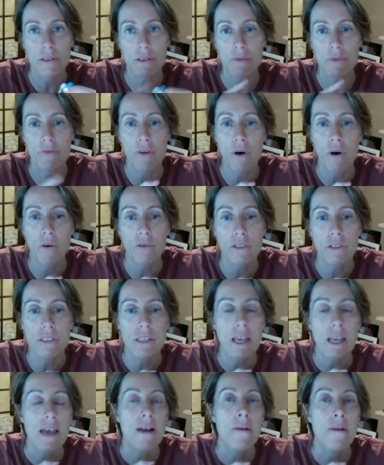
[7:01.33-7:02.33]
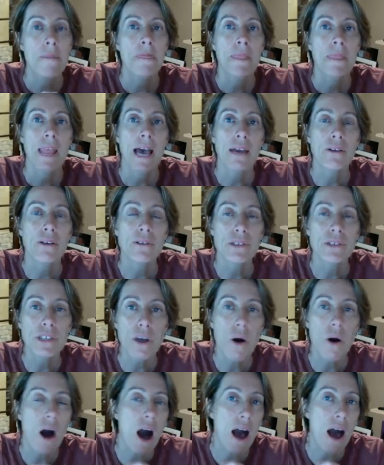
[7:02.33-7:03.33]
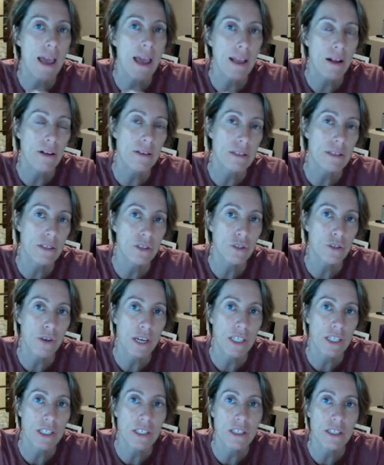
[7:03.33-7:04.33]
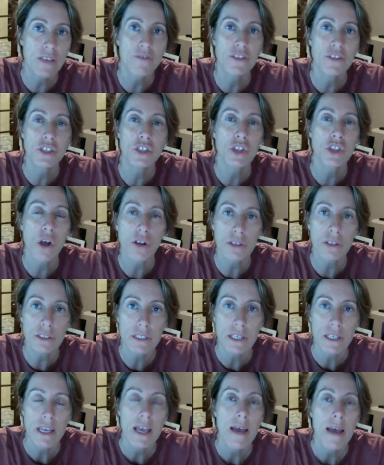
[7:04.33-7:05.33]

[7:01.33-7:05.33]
folds. And also high concentrations of salt,